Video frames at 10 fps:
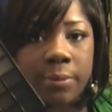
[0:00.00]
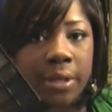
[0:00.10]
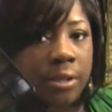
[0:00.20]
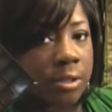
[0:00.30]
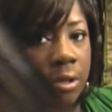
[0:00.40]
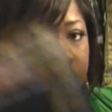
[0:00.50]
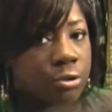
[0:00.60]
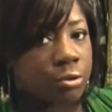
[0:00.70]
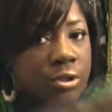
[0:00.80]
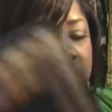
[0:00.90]
because
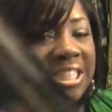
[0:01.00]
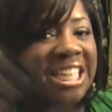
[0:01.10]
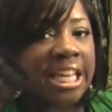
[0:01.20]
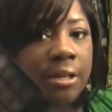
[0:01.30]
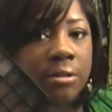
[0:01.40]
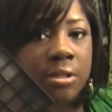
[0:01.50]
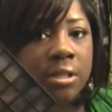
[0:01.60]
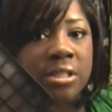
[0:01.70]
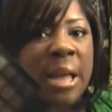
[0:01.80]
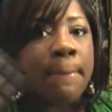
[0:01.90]
Coastal Scents kills
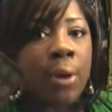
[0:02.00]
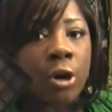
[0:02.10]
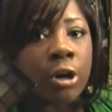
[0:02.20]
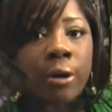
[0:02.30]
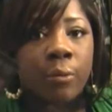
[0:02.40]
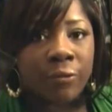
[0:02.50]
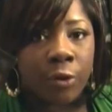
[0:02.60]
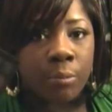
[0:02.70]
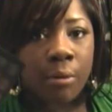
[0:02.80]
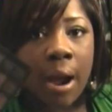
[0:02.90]
this. They murder it with
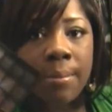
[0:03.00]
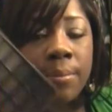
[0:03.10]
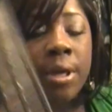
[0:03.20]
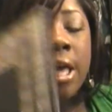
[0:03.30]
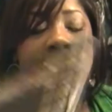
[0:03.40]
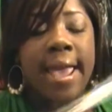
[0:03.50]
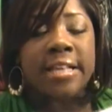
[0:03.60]
no problem